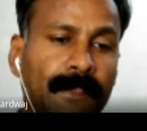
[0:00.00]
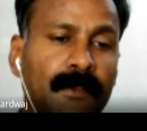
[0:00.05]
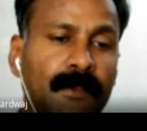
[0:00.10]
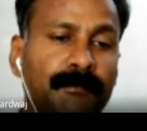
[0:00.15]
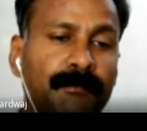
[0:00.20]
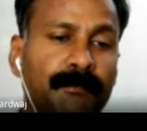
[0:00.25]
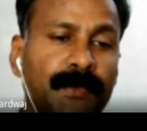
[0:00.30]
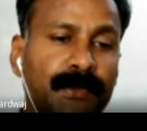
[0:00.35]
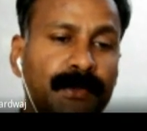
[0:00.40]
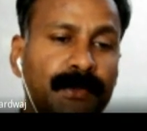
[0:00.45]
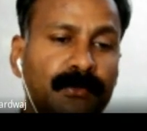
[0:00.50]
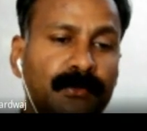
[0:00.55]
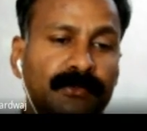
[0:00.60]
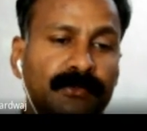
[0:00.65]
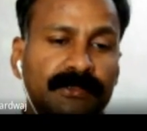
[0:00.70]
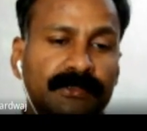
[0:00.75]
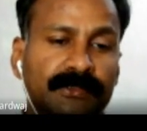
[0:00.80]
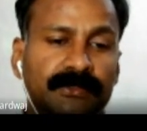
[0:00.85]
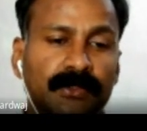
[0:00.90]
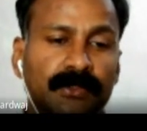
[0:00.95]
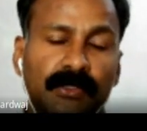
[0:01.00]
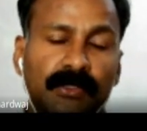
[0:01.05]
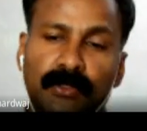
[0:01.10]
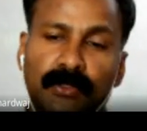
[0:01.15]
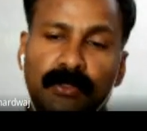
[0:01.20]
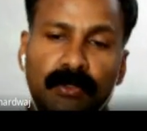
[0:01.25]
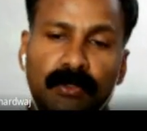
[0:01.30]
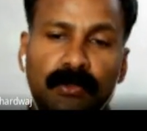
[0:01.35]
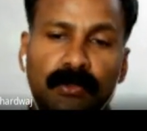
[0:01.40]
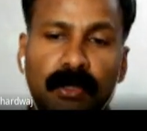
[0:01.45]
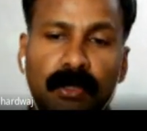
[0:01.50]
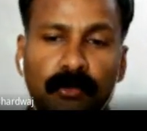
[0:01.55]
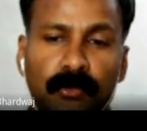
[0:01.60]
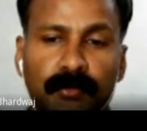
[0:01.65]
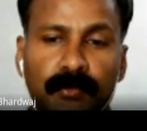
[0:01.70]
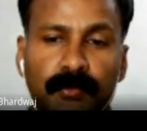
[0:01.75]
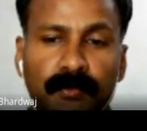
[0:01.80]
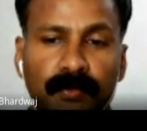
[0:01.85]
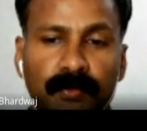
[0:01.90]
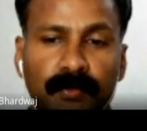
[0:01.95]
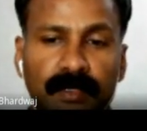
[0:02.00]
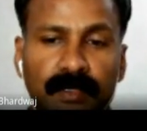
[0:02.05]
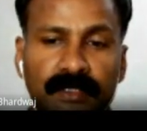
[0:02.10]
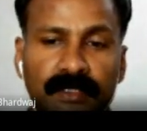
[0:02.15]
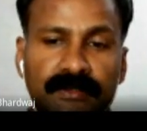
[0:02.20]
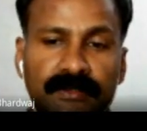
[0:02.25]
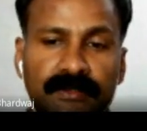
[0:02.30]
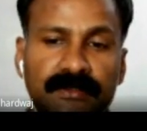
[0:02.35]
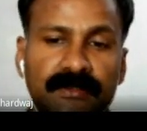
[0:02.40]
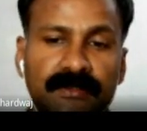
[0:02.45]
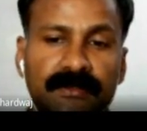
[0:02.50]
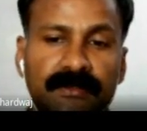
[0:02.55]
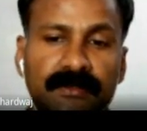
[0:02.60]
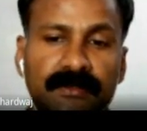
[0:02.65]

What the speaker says: produce low output voltage.